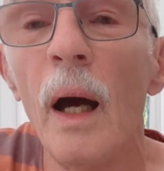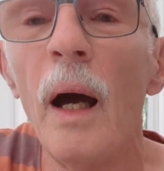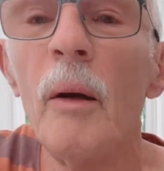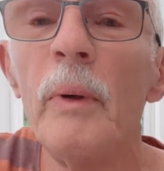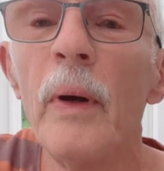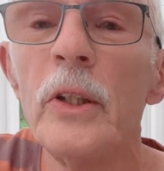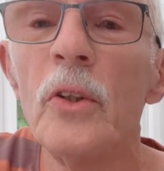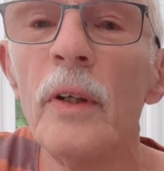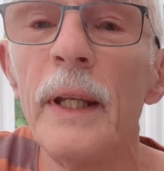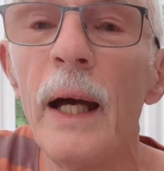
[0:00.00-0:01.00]
I hope you
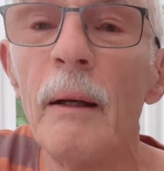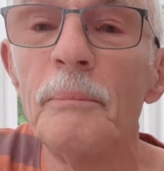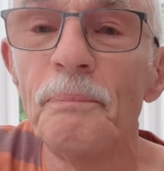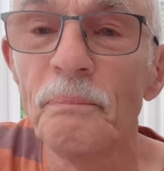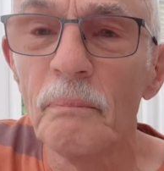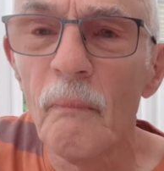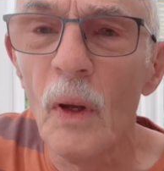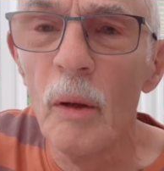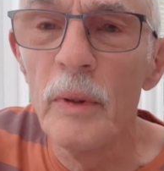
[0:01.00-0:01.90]
enjoyed that. I hope